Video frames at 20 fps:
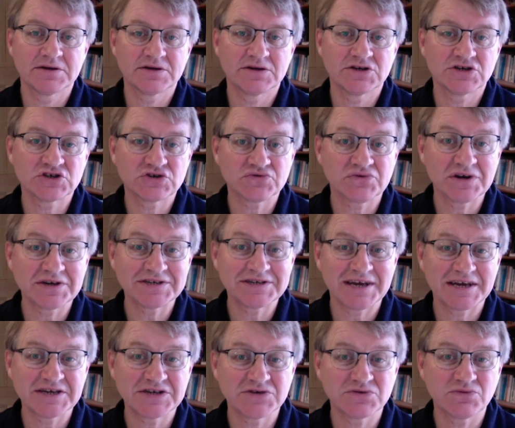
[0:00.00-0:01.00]
Stress
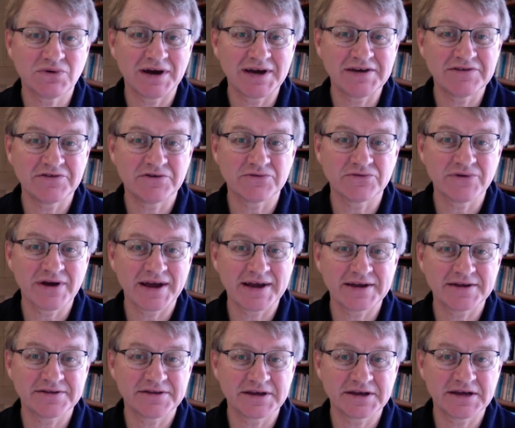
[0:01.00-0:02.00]
has a way to
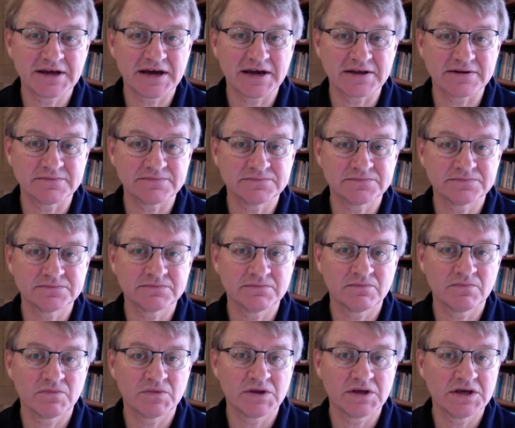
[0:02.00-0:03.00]
wreck the gut.
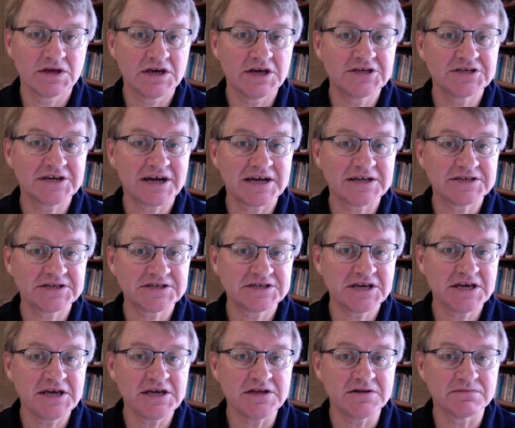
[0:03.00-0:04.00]
It's
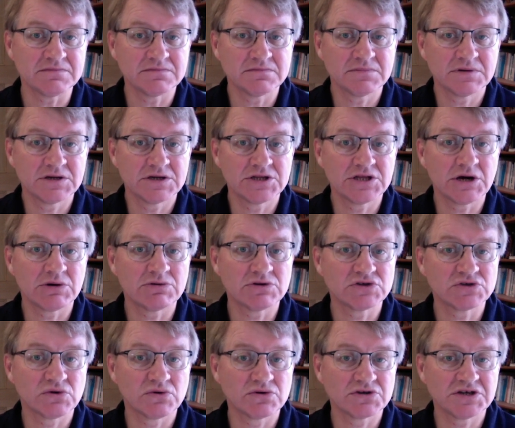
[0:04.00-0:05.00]
unseen. No one
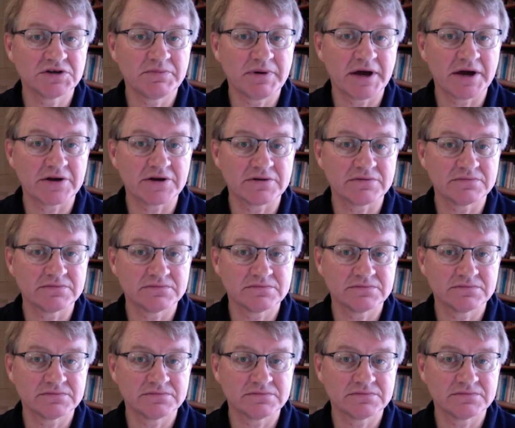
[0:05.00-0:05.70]
talks about it.